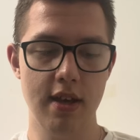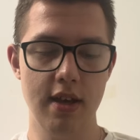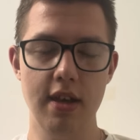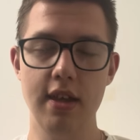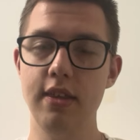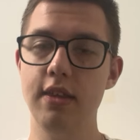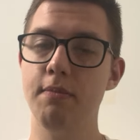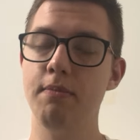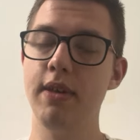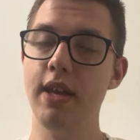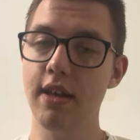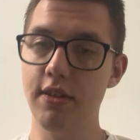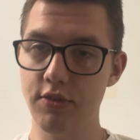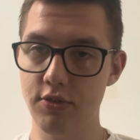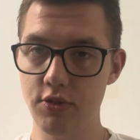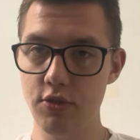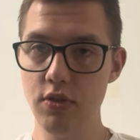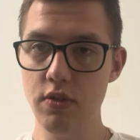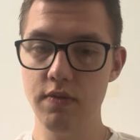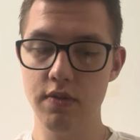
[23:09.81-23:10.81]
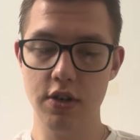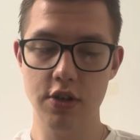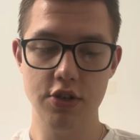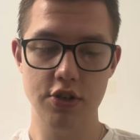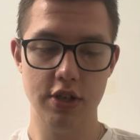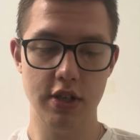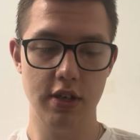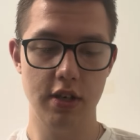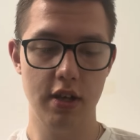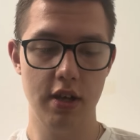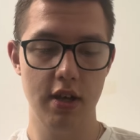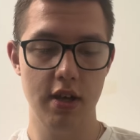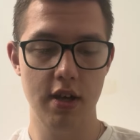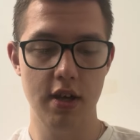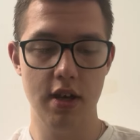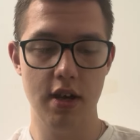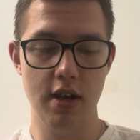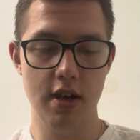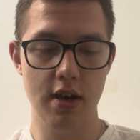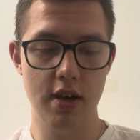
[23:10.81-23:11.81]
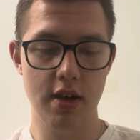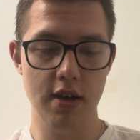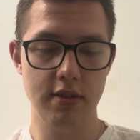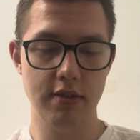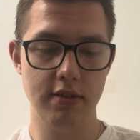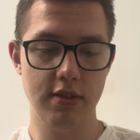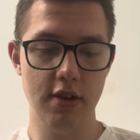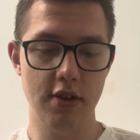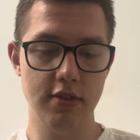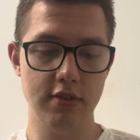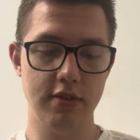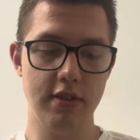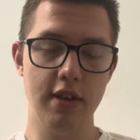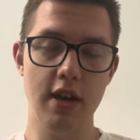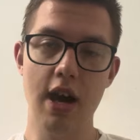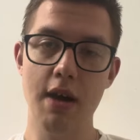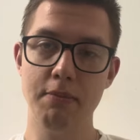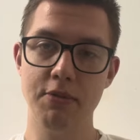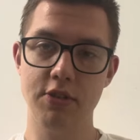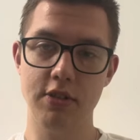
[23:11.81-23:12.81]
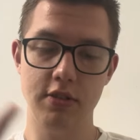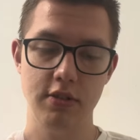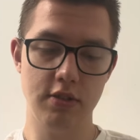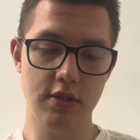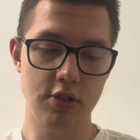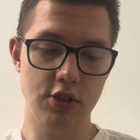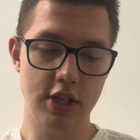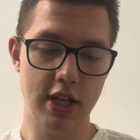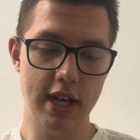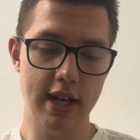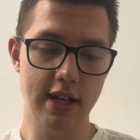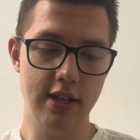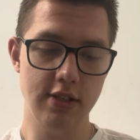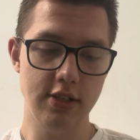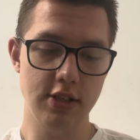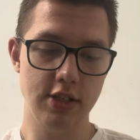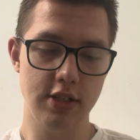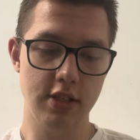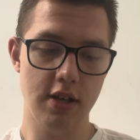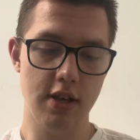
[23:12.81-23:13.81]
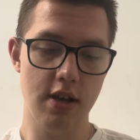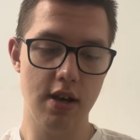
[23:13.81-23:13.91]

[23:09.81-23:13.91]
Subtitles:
In the PS2 version, there's the option to change